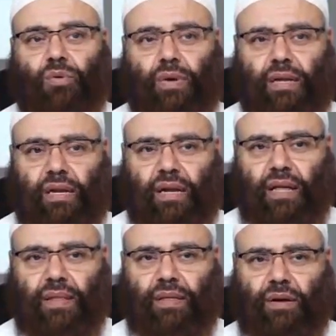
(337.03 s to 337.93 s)
when
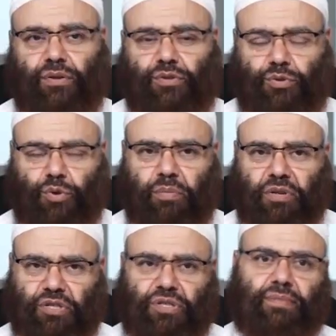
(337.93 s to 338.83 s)
uh, there are so
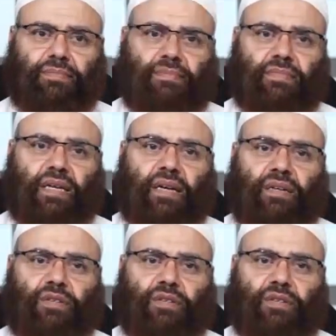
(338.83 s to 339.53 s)
much uh,